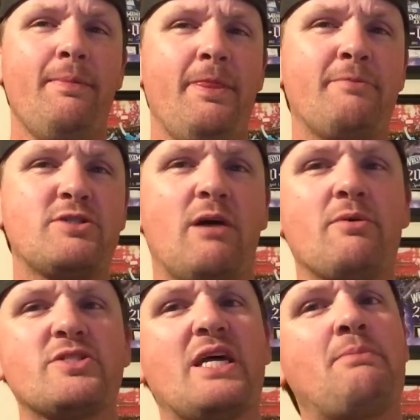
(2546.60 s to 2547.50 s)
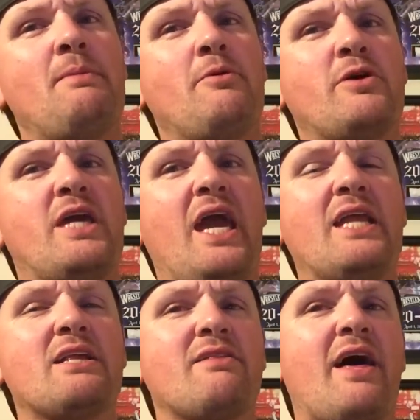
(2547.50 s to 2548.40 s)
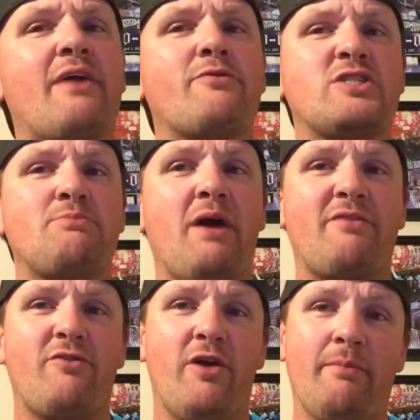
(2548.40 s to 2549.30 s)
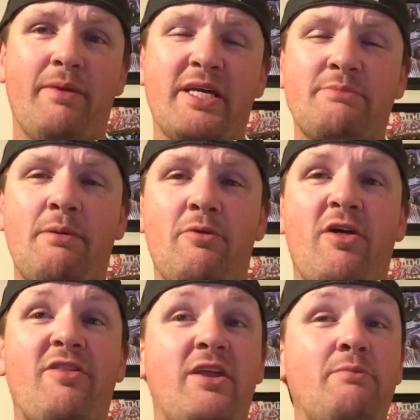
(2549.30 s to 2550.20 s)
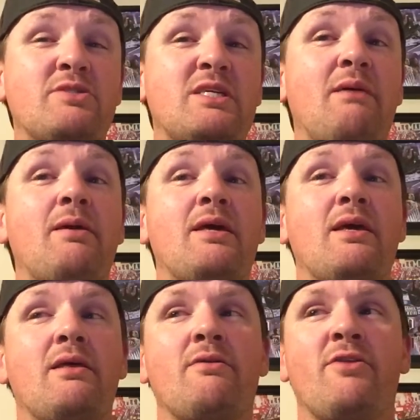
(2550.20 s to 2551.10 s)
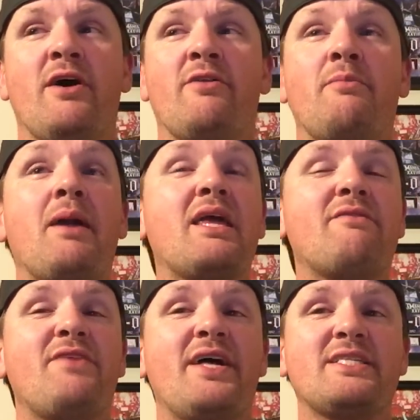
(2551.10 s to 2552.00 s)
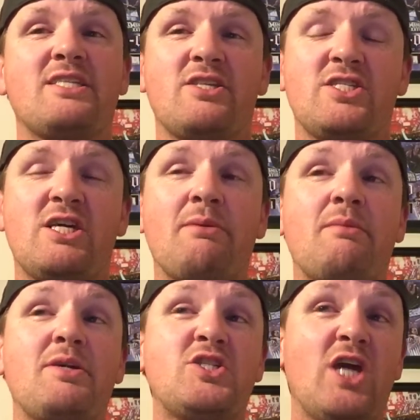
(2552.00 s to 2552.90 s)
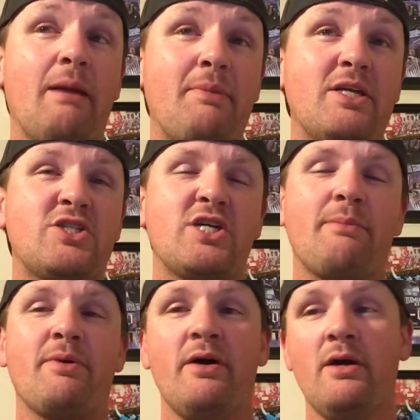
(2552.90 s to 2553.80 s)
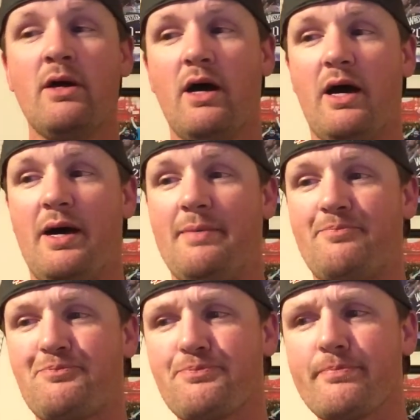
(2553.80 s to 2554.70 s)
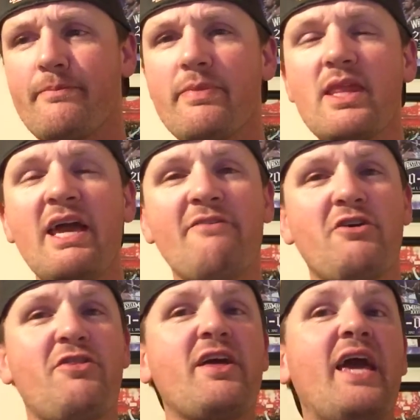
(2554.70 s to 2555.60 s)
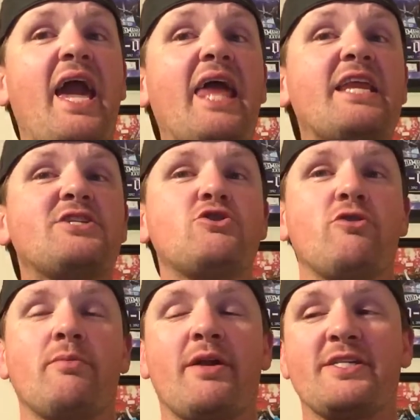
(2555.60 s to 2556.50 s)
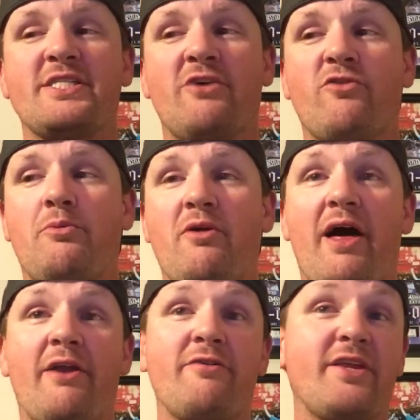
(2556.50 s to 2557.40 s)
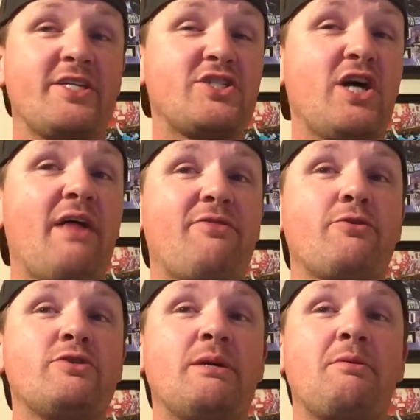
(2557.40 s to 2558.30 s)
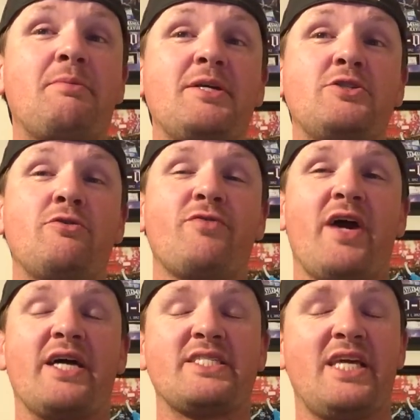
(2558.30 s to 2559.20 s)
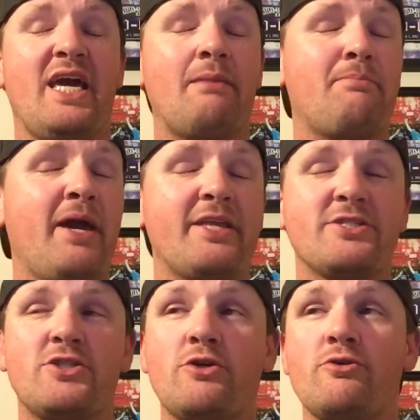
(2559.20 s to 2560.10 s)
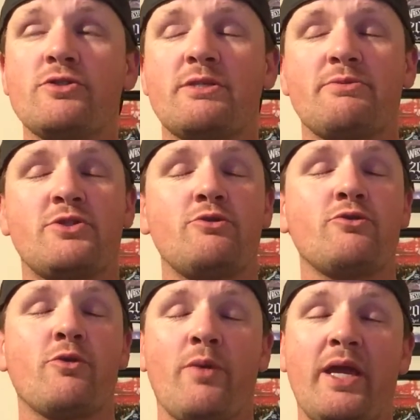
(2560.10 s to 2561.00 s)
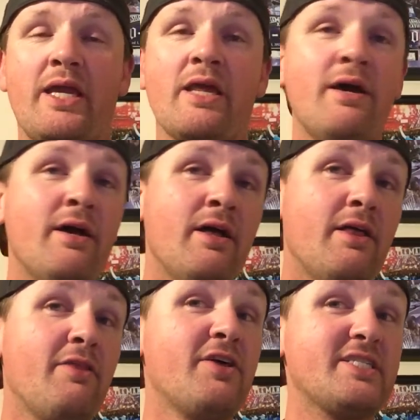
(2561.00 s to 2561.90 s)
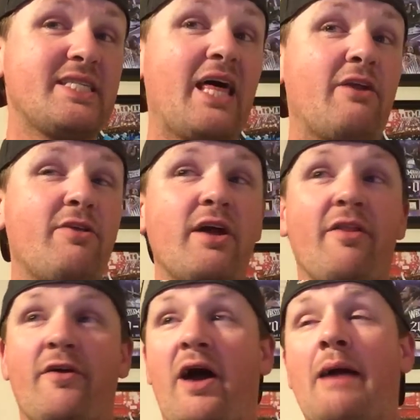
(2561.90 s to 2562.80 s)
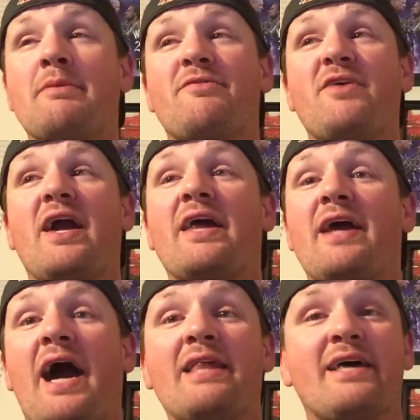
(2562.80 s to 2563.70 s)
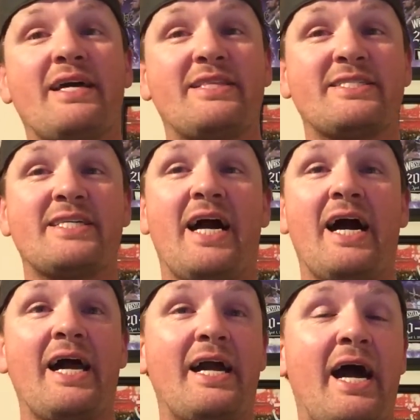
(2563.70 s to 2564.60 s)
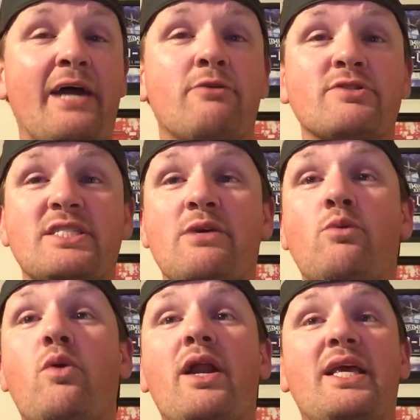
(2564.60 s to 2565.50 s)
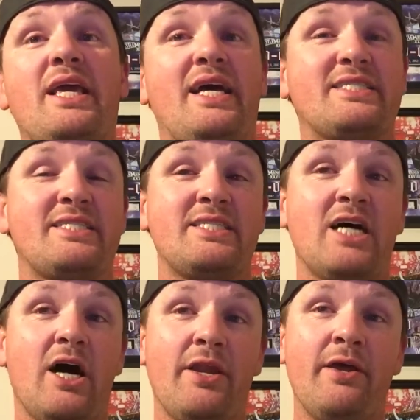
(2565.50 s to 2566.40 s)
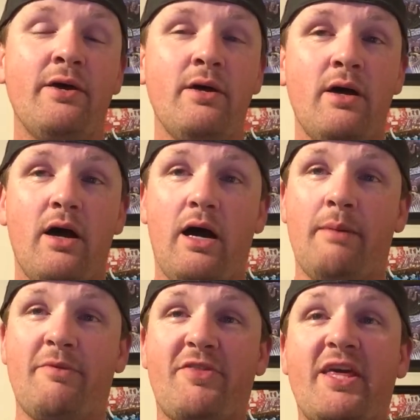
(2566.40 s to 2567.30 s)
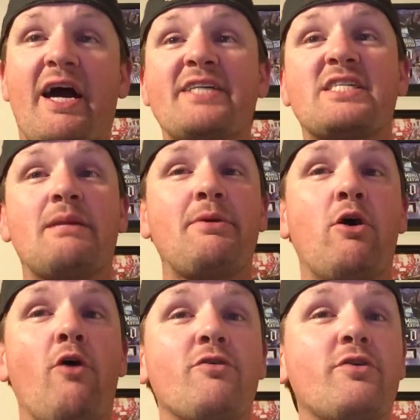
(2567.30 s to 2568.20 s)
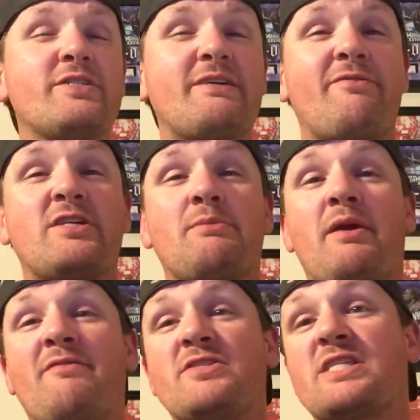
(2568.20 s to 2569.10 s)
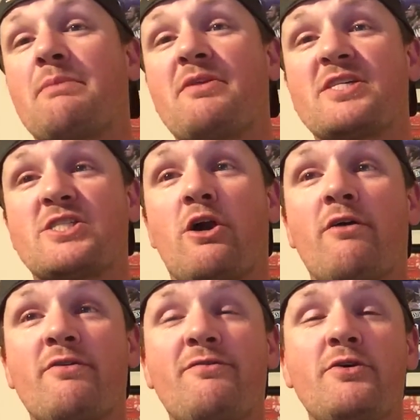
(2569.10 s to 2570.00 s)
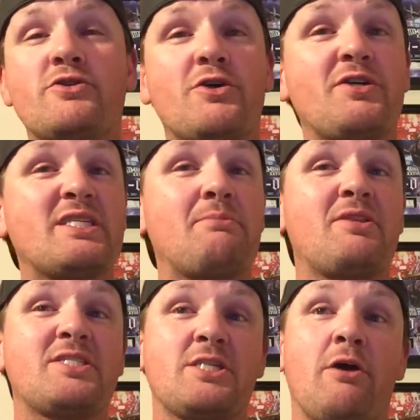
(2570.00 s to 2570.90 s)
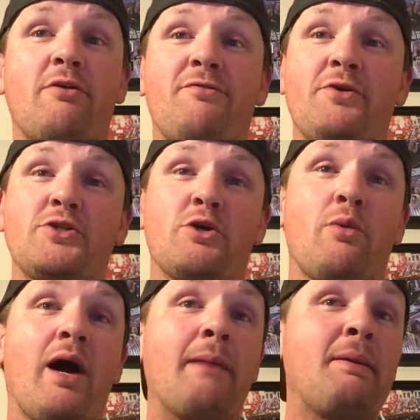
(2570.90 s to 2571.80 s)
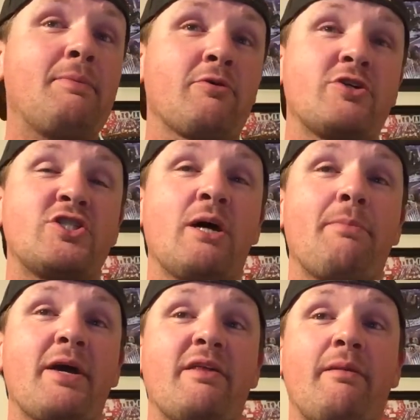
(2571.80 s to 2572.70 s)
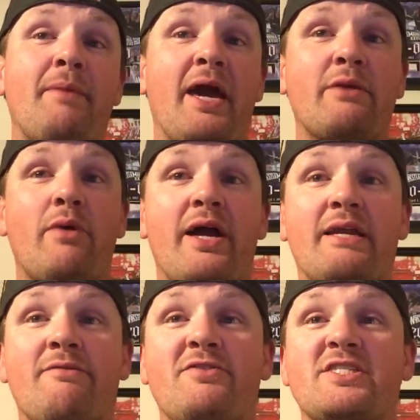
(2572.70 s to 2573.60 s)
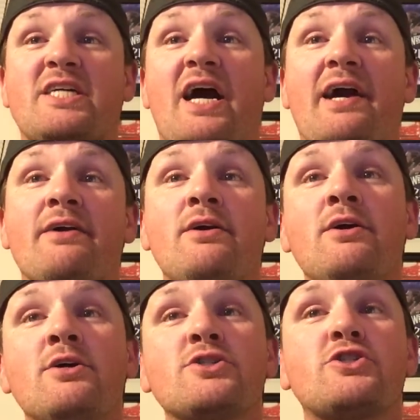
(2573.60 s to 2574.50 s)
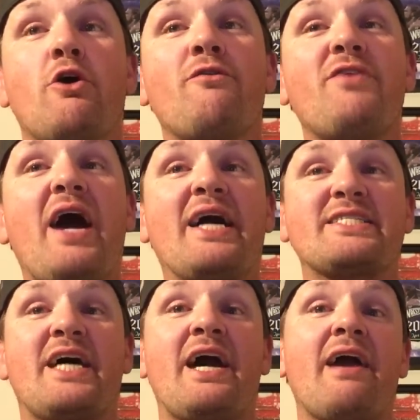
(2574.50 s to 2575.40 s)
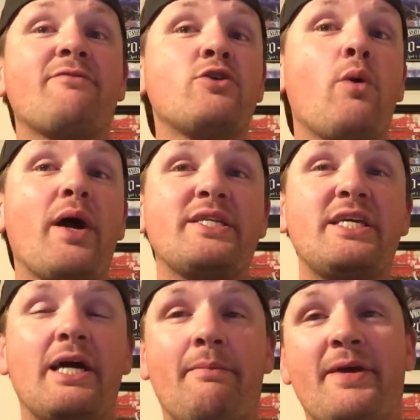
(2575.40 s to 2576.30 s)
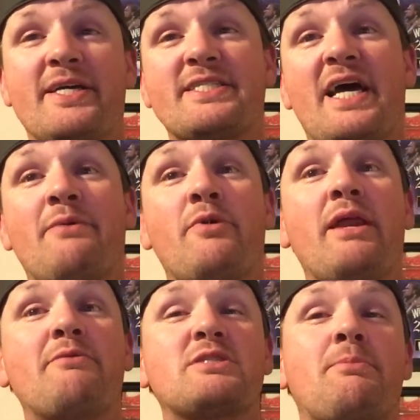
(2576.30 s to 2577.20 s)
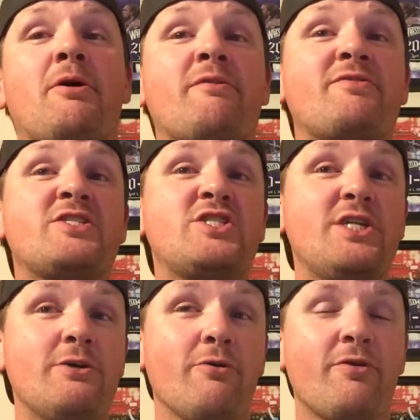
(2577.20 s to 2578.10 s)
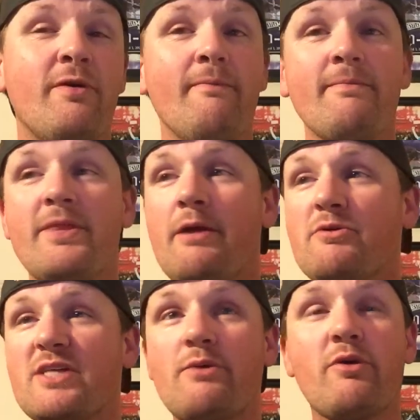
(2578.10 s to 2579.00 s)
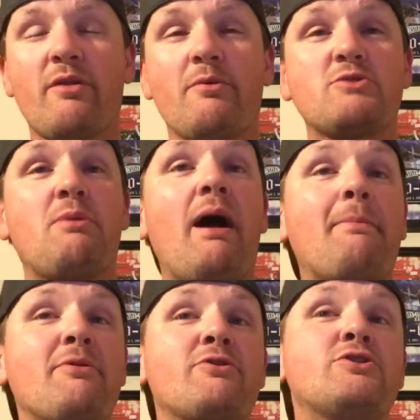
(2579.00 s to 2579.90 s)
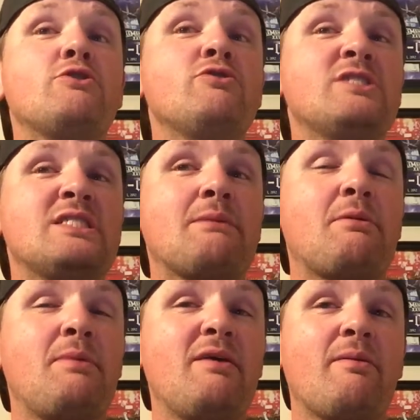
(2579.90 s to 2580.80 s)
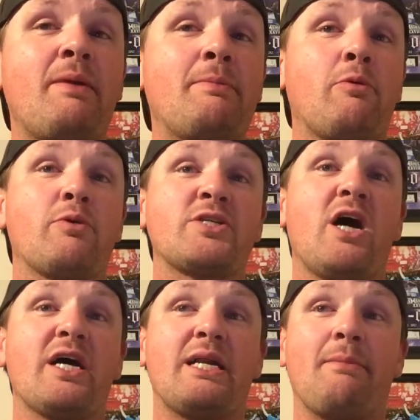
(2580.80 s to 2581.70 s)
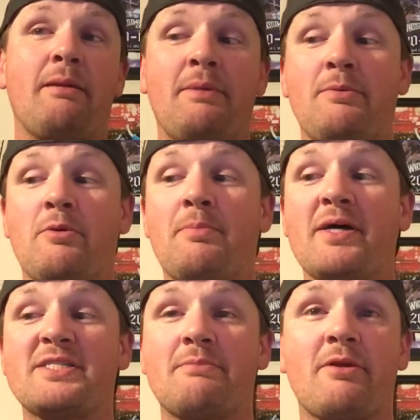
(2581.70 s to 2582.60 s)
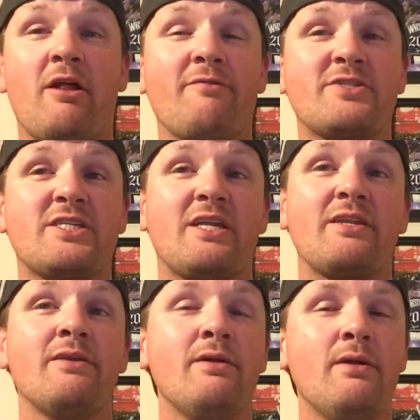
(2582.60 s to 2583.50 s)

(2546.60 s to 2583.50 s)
it was almost like people gained a lot of respect for him because people thought that he was giving the, the main event, the WWE Championship, um, everything handed to him on a silver platter that he shot through WWE too fast, he hadn't paid his dues, he was too green, this, that, or the other. I'm a fan. I like this guy. I don't see what he hasn't done. Um, if the guy's going to be over, is if he's, if he's going to be the star of the future, he's going to be the star of the future. Why people are jumping on the bandwagon of this guy so fast, I have no idea because when he was a part of the Shield, he was like one of the most popular dudes in WWE that people were talking about and people were buzzing, but all of a sudden,